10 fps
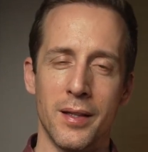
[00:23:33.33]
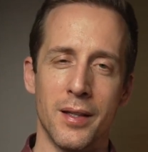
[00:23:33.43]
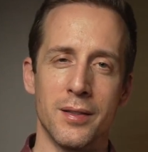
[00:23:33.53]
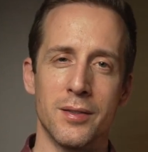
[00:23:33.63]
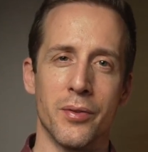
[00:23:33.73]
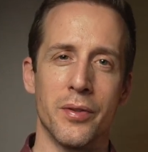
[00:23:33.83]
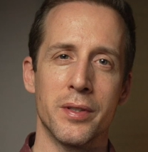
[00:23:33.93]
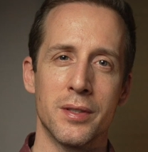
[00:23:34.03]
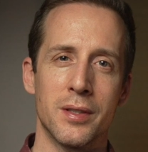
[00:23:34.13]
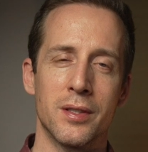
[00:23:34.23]
And so
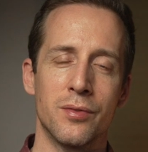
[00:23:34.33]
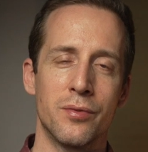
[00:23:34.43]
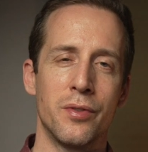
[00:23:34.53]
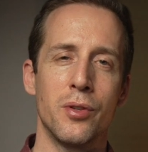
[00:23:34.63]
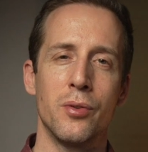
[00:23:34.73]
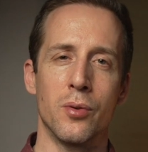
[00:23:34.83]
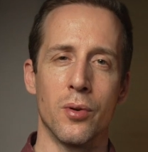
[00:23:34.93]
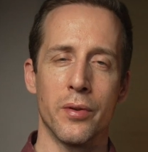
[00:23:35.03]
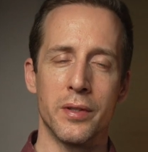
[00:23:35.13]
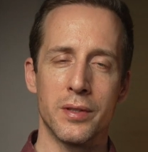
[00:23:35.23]
this view,
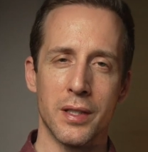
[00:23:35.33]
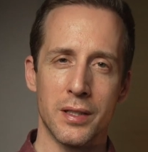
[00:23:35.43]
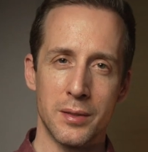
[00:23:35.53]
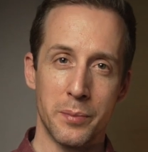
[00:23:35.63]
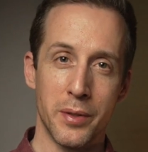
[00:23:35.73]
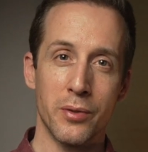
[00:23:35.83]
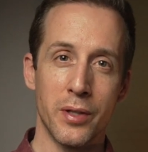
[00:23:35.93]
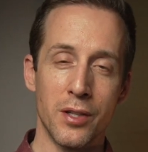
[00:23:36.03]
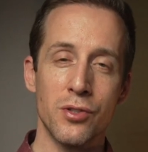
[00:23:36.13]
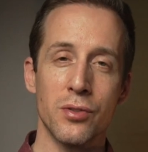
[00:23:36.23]
or this
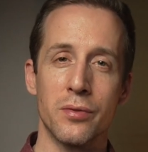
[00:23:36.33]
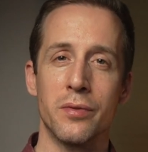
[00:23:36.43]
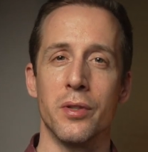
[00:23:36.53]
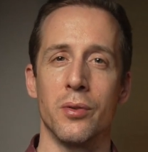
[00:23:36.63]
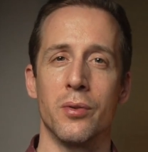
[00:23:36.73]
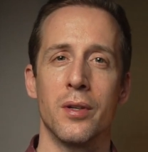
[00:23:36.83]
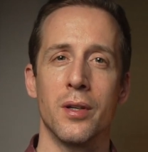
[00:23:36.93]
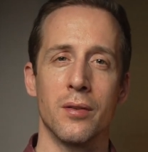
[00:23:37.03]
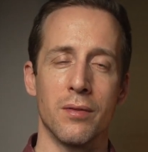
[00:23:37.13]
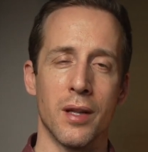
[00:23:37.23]
experiential view
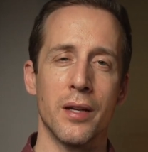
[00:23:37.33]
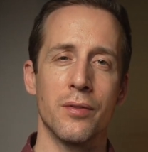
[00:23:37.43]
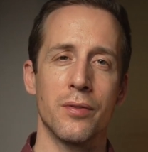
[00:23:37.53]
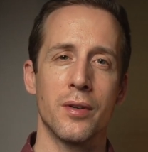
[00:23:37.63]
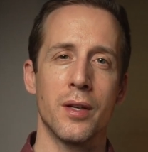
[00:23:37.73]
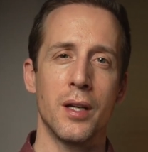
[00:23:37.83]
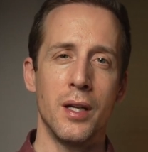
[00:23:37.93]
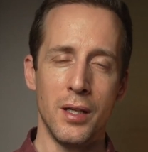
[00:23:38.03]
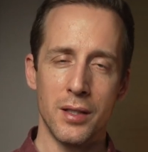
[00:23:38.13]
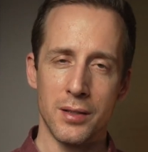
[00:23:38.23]
of life,
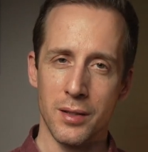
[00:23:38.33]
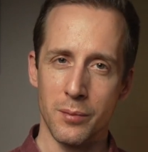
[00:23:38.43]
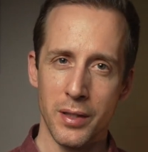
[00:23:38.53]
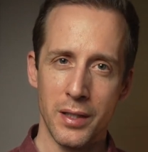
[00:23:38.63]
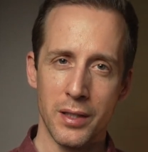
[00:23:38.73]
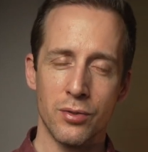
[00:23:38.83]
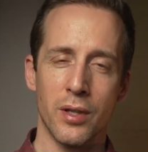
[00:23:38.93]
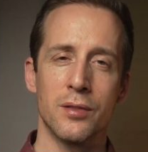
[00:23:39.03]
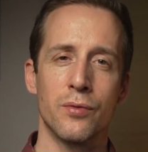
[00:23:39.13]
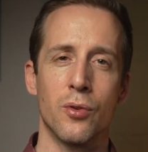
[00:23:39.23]
is completely
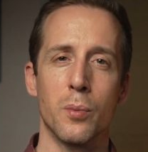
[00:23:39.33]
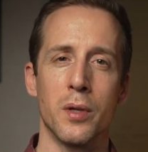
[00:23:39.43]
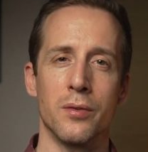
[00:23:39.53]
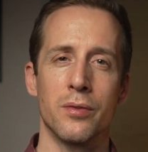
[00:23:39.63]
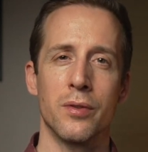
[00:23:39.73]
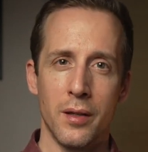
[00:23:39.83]
transformative.